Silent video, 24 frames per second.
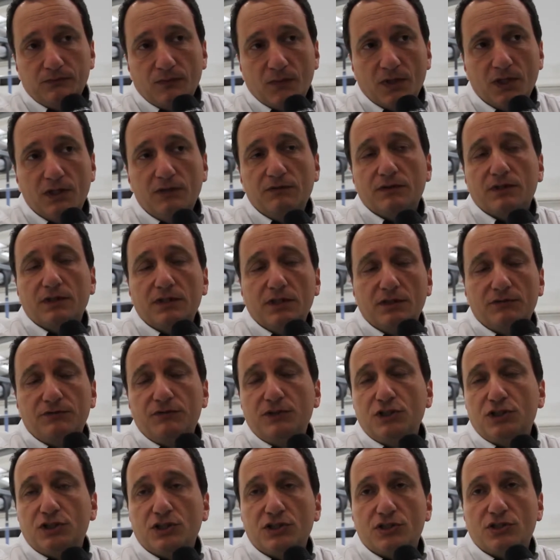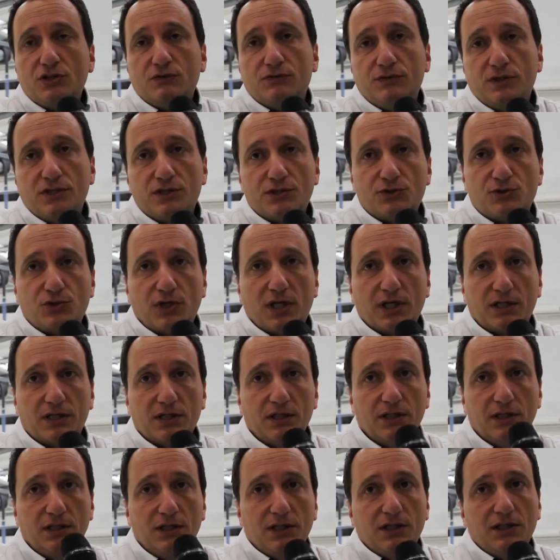given the efficiency of this track,
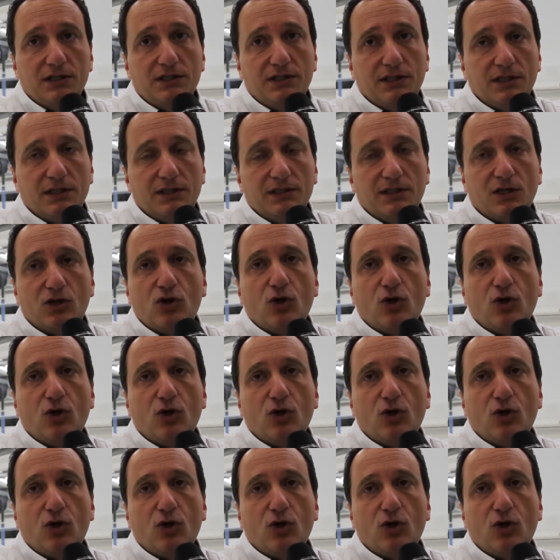the